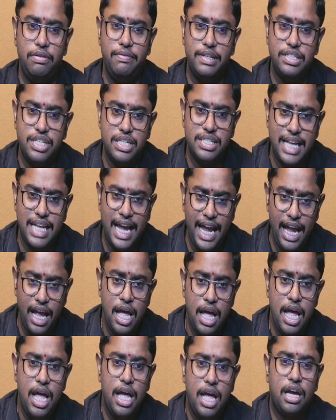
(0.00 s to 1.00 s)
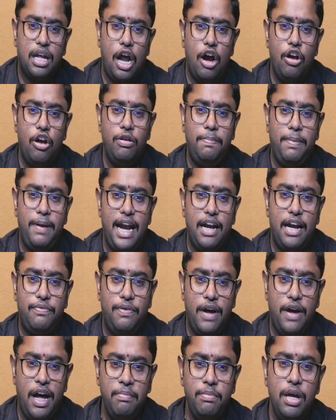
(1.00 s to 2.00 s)
which is a cloud
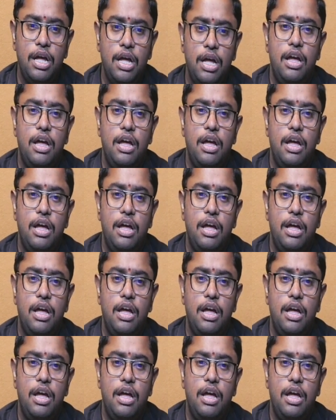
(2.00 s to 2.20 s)
platform